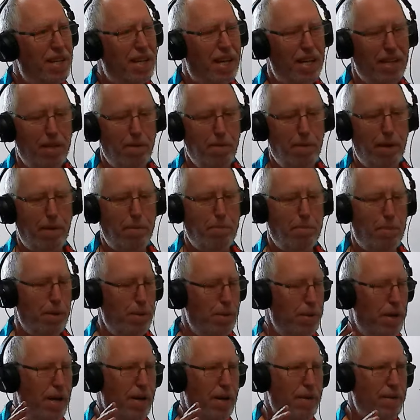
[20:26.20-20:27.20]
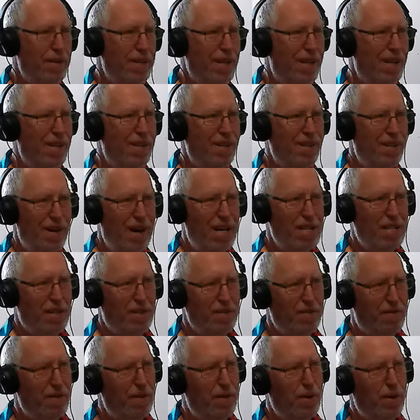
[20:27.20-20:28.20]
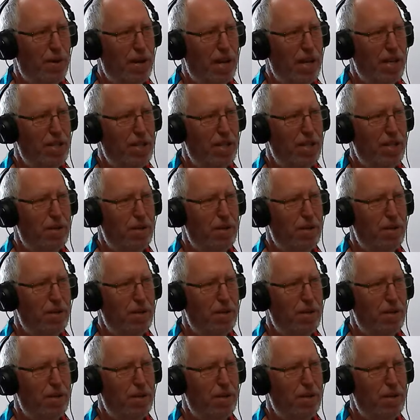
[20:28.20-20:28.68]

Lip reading: Got the big boot out there, and they're asking for donations.